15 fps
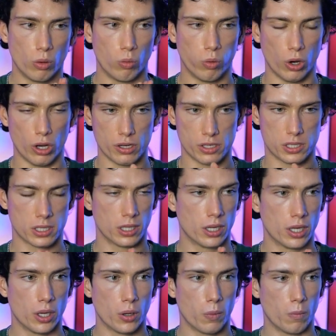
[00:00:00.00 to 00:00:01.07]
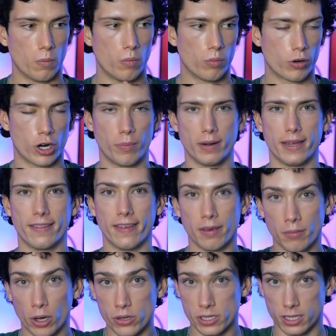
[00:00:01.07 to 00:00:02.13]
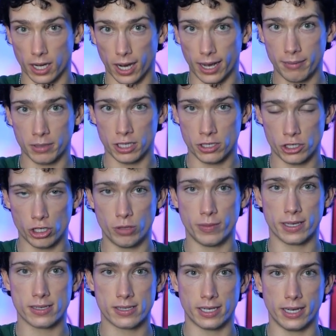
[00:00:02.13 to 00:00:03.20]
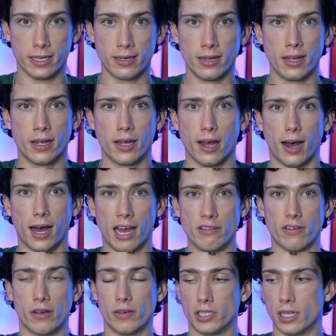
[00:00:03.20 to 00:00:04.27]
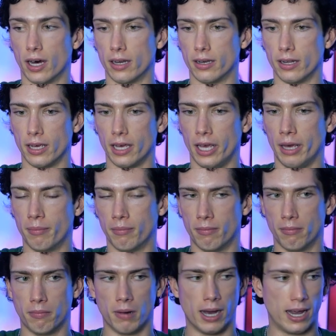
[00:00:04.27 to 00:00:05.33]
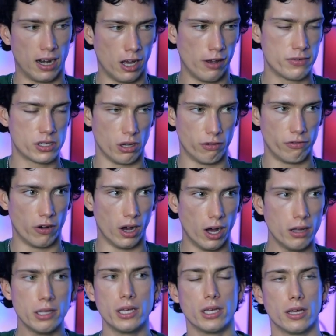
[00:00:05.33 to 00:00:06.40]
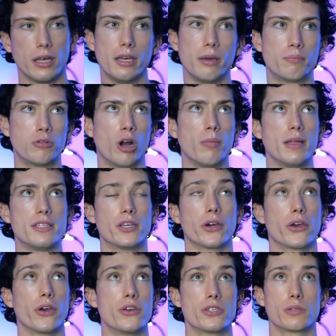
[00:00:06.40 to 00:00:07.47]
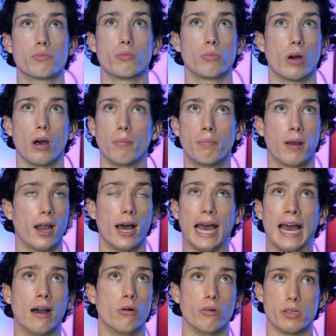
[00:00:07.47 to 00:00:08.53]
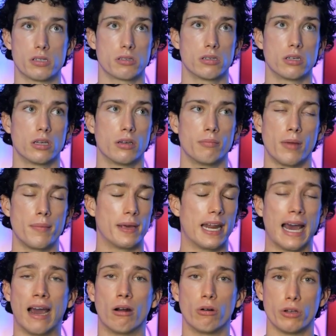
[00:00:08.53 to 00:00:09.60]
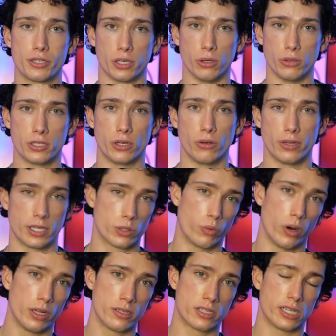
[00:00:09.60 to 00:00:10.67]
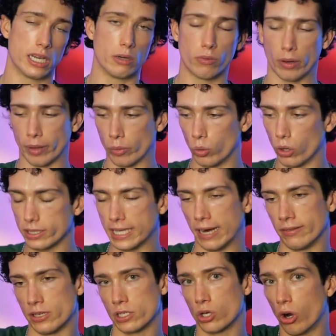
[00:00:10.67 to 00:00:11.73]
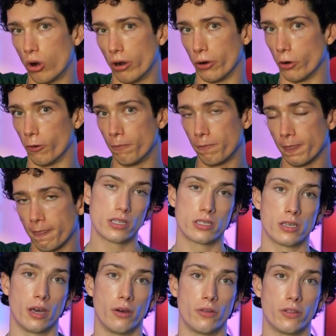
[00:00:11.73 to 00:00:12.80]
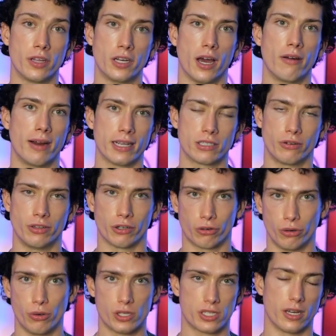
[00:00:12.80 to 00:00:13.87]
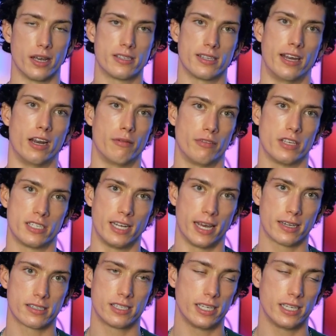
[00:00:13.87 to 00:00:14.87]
was probably the most time consuming scene I've ever done in my life so far. It probably took us hours, maybe an hour or two to do this one scene where we walked down this corridor. So the director and the crew started setting up for this next